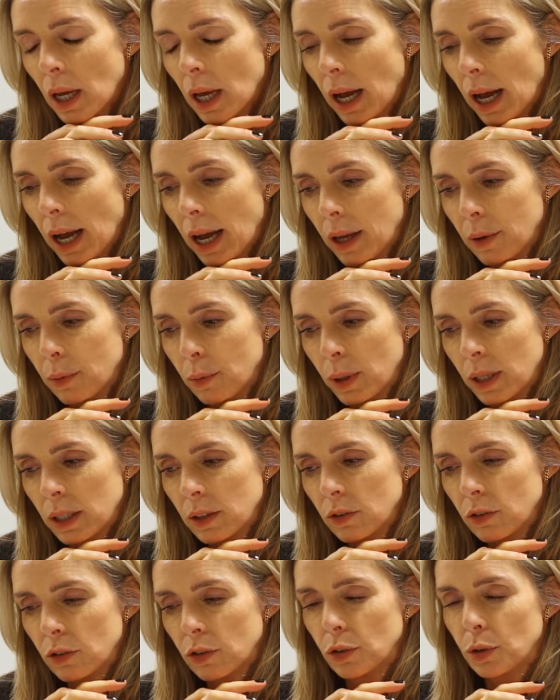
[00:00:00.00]
I
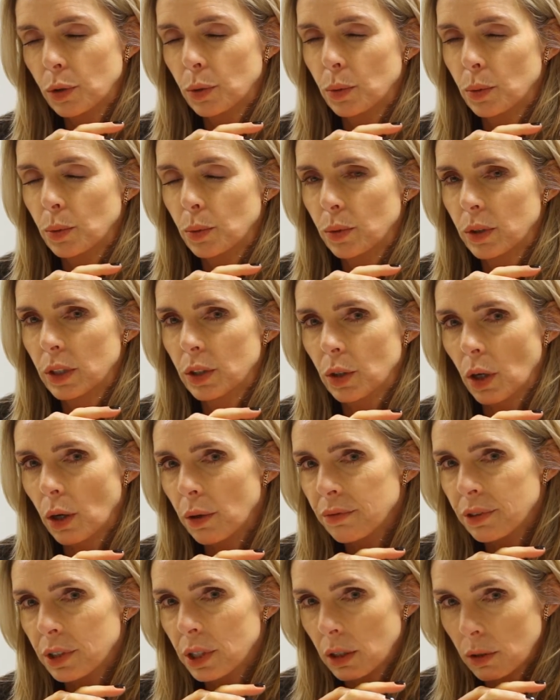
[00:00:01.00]
went to this
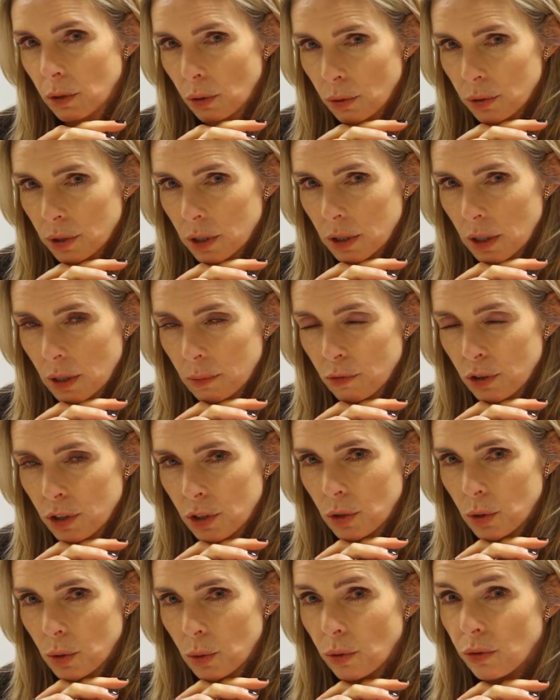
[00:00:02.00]
office in Rotterdam, which
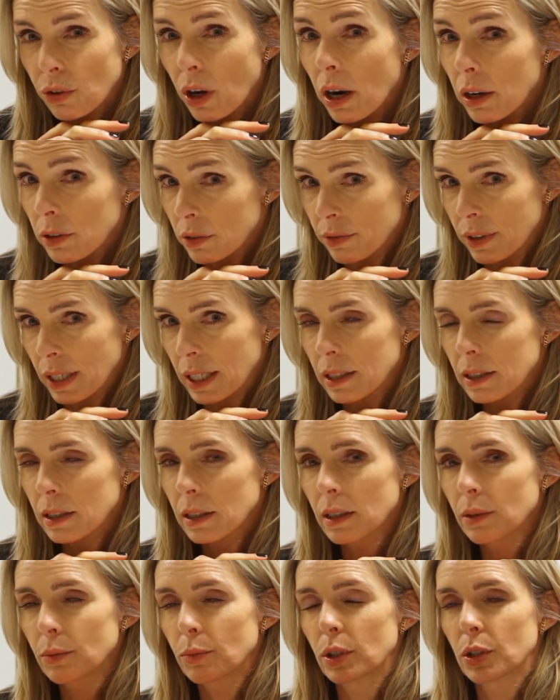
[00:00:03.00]
is called Hard
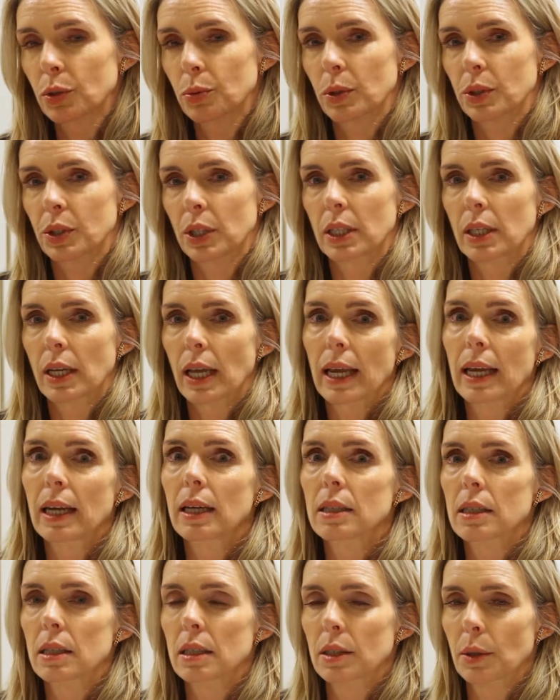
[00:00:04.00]
Werken, which was in the
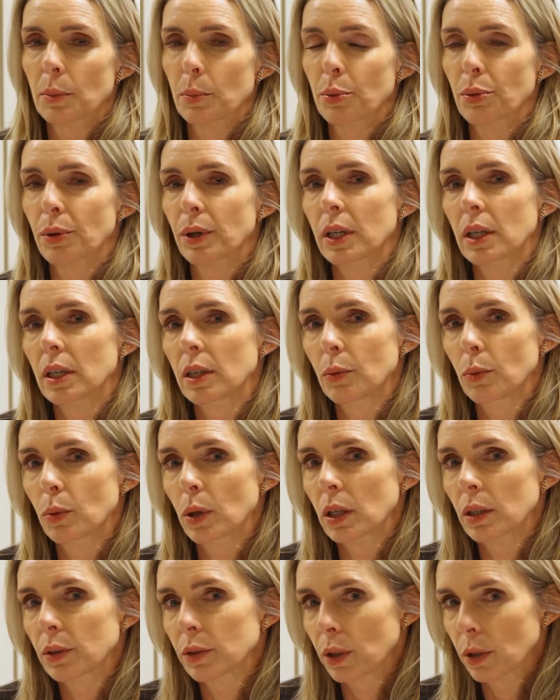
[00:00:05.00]
80s a pretty
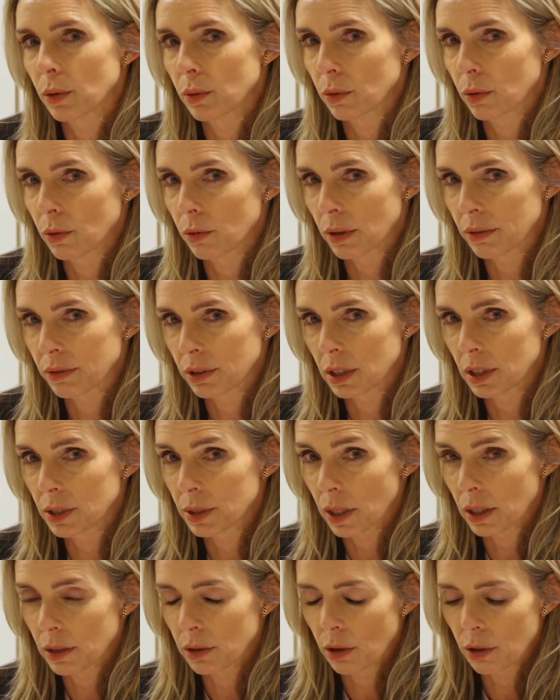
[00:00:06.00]
well-known graphic
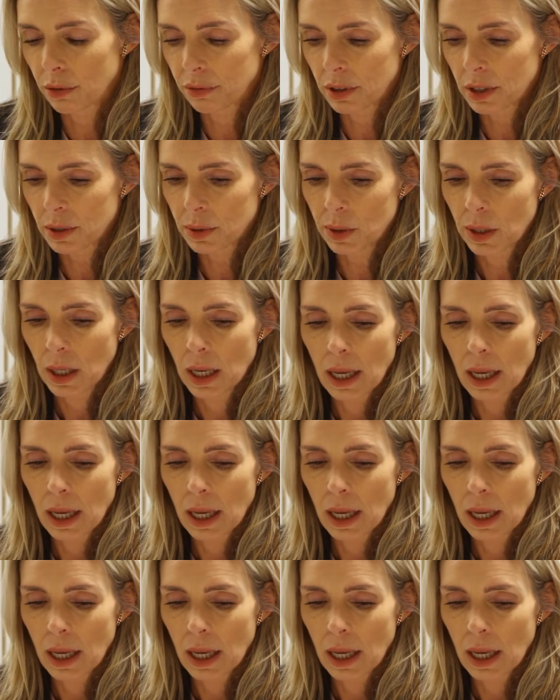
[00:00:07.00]
design office.